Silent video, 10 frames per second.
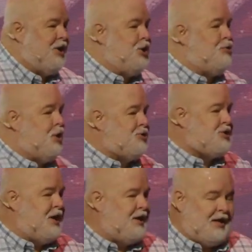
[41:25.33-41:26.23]
you go
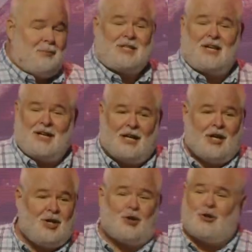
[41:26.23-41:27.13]
study it. Let me tell you,
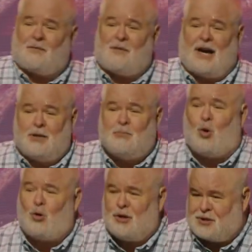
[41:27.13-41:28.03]
you're going to find
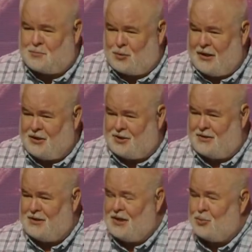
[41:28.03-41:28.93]
more inspiration.
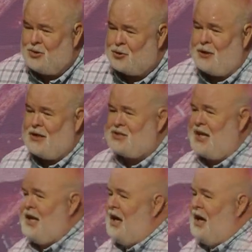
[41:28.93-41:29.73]
When the critics say,